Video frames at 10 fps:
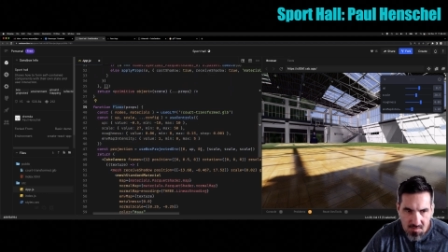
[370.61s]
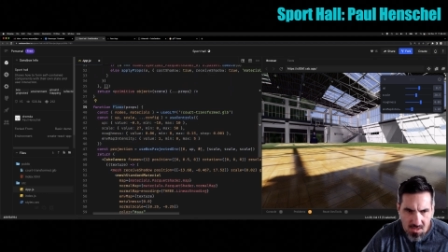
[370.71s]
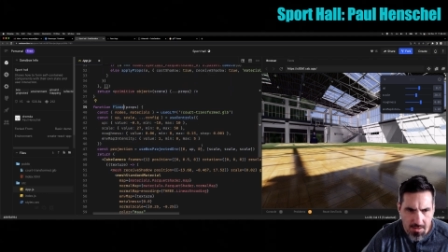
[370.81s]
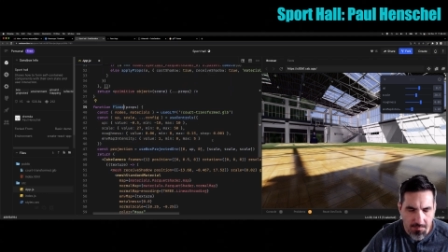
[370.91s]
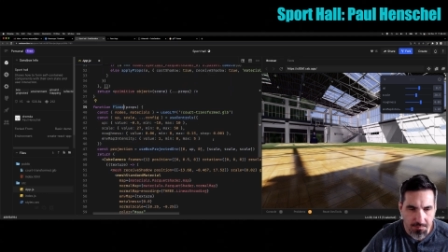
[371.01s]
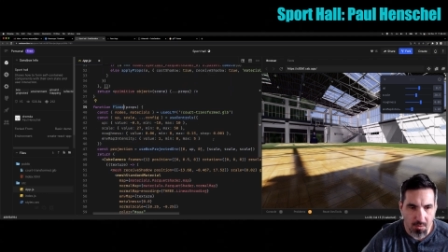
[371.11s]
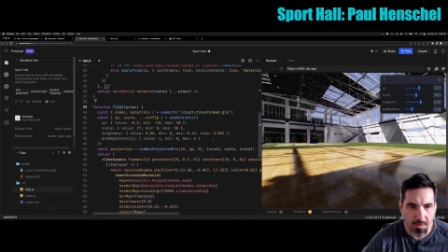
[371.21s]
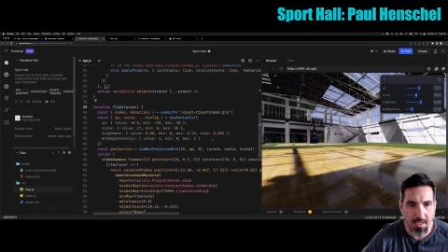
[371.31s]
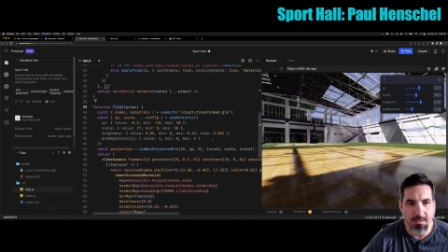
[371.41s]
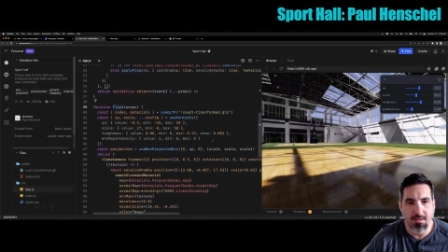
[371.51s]
And the floor
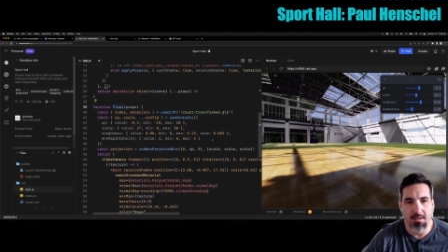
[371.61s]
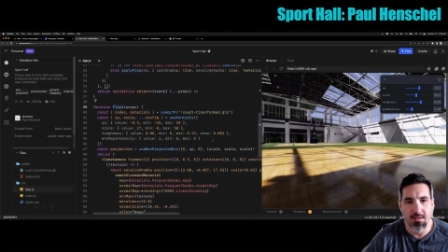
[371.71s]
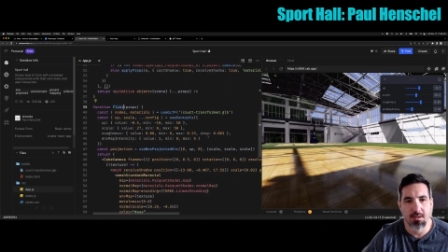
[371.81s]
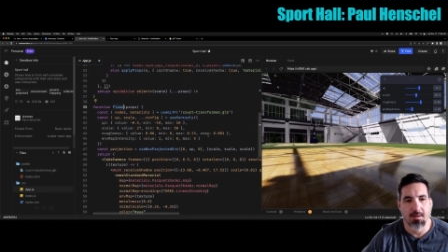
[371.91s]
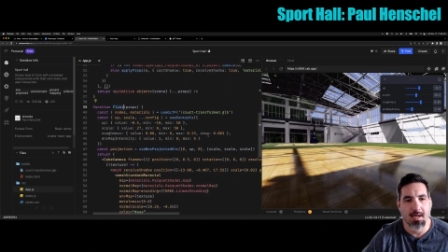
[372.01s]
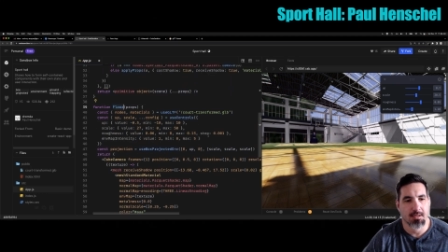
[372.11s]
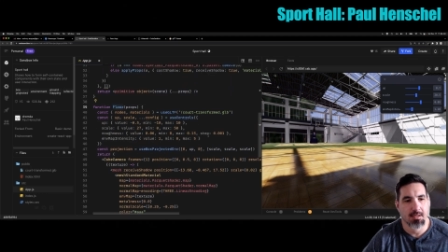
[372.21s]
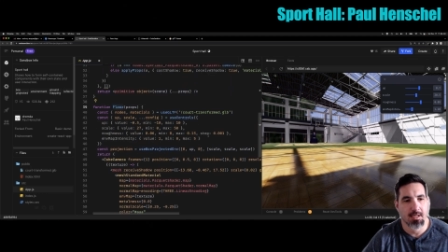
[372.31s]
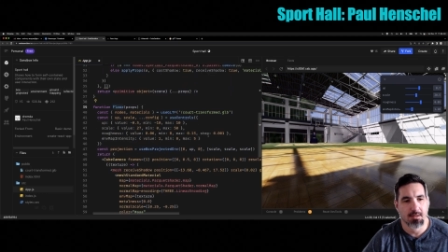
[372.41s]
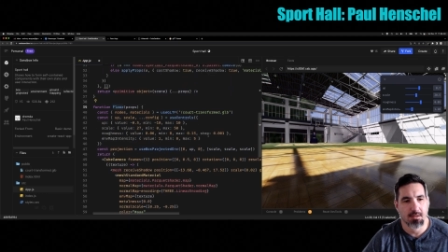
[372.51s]
has these interact
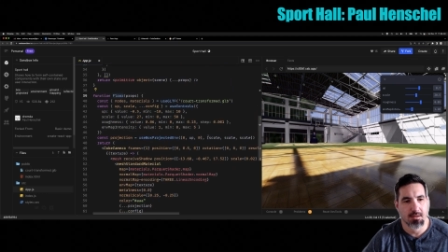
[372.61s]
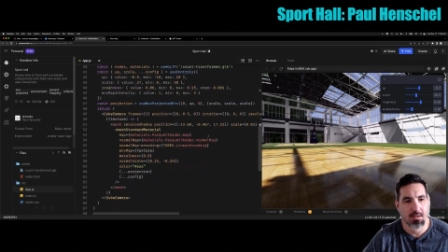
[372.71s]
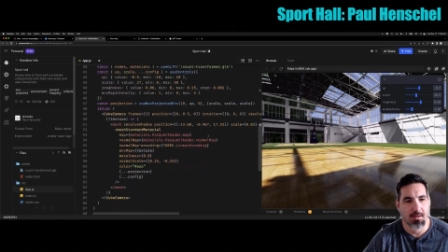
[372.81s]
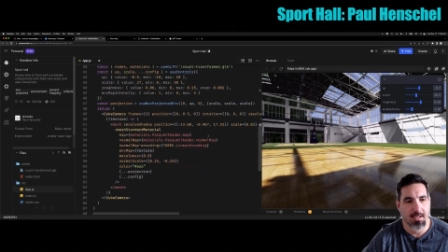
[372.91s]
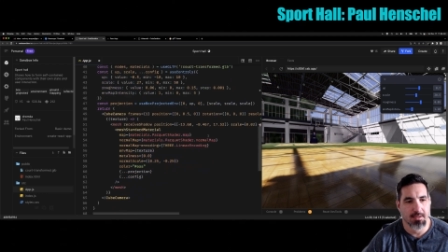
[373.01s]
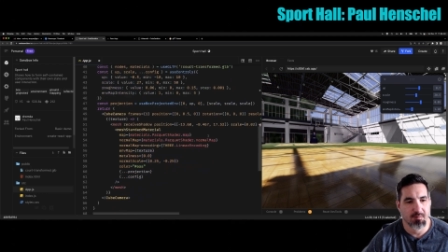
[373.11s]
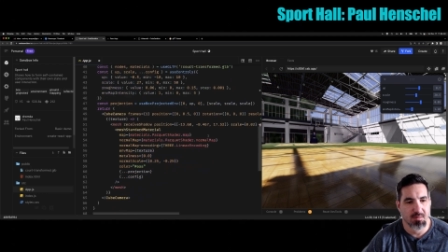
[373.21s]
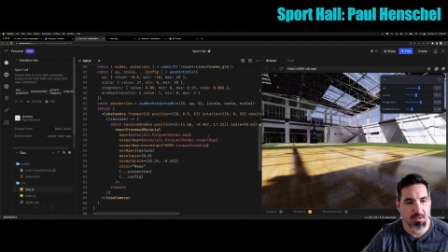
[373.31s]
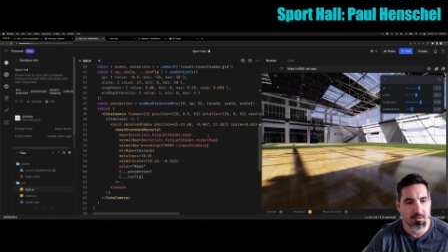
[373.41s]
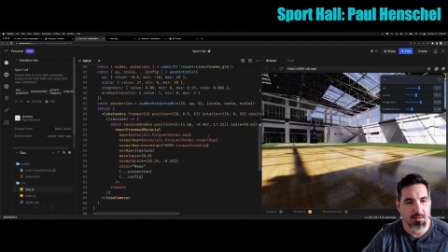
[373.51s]
has this interactive
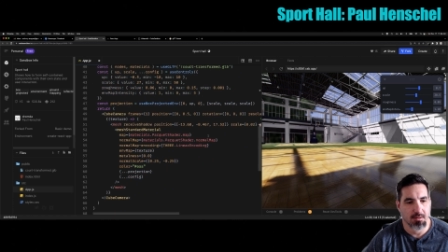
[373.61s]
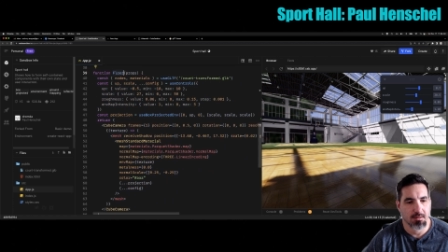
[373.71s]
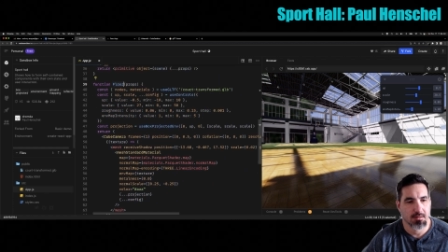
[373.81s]
material.